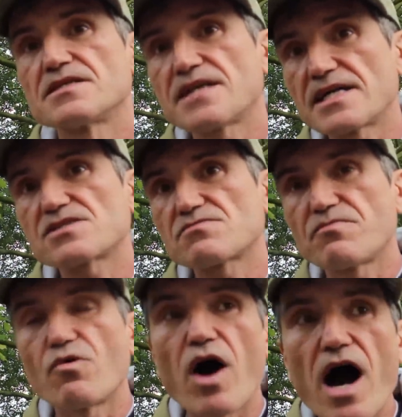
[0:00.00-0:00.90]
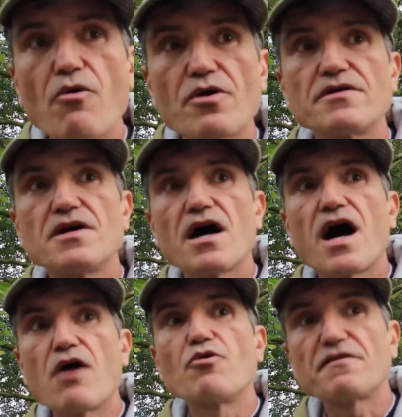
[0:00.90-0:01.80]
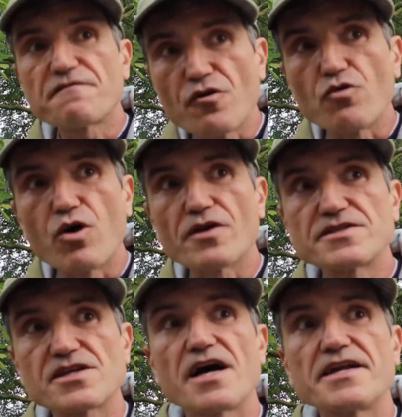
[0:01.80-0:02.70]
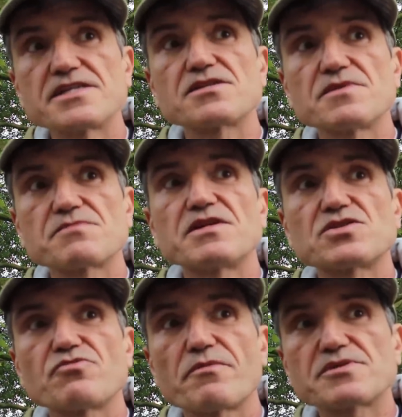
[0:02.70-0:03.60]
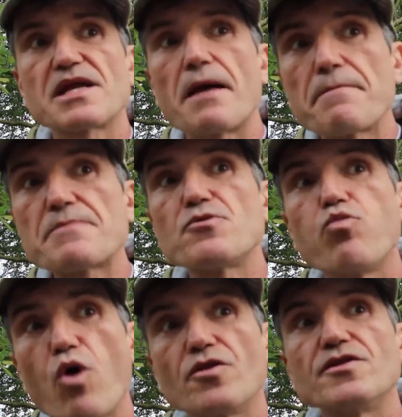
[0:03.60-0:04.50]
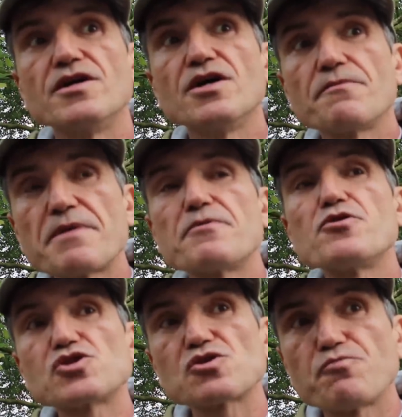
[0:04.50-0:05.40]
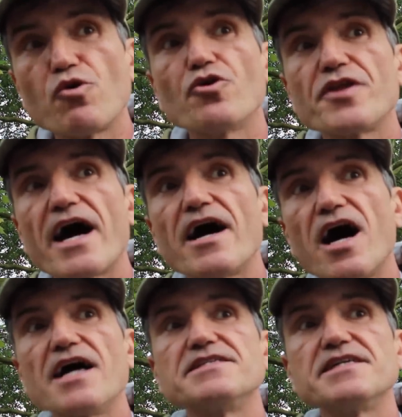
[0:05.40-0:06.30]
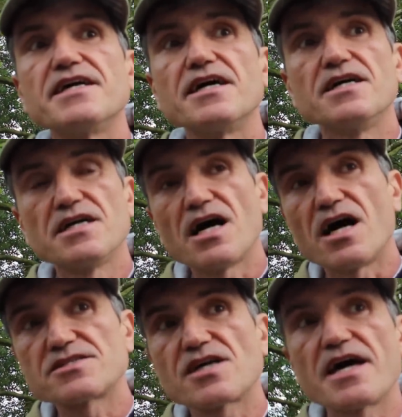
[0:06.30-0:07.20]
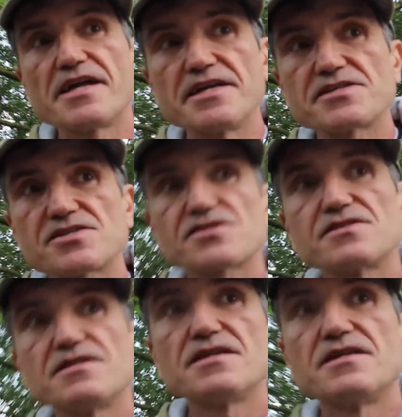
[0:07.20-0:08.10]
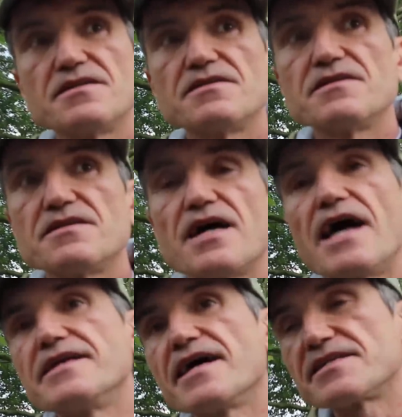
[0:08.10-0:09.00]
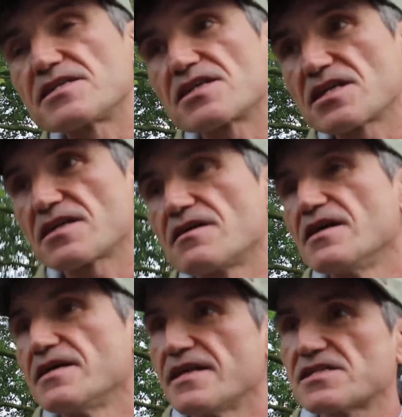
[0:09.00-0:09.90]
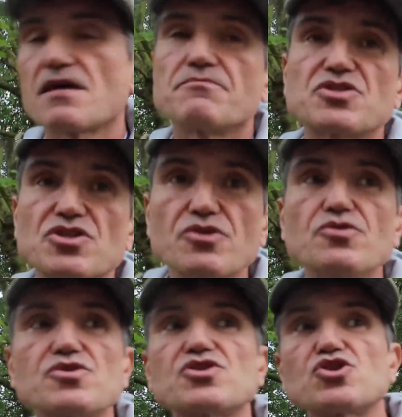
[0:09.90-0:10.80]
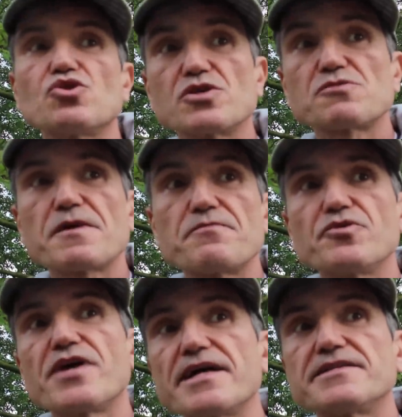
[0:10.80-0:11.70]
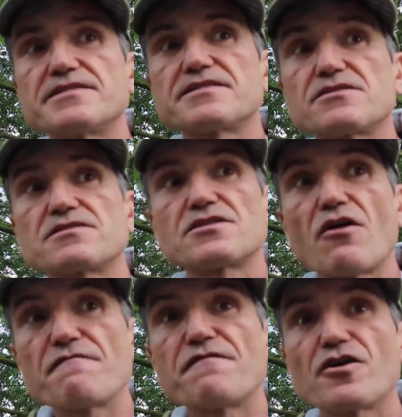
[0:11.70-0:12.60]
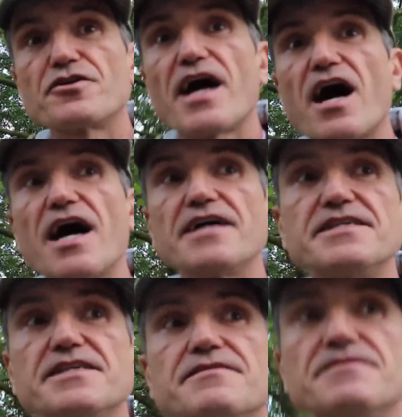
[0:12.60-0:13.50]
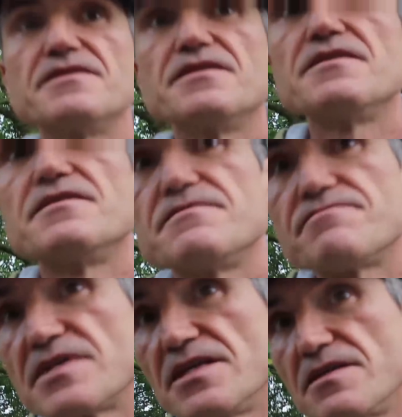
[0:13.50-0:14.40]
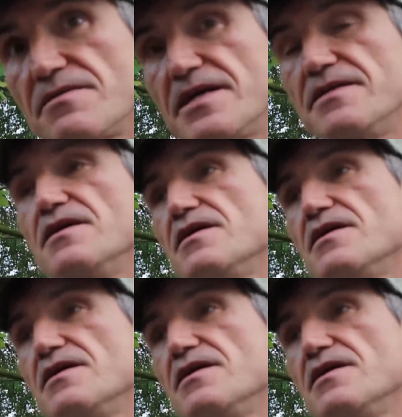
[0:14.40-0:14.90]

That's what I would have thought what Zionism is meant to represent, and people who support that idea are Zionists, and that doesn't. There's some Jewish people that don't follow that idea. You know what I mean?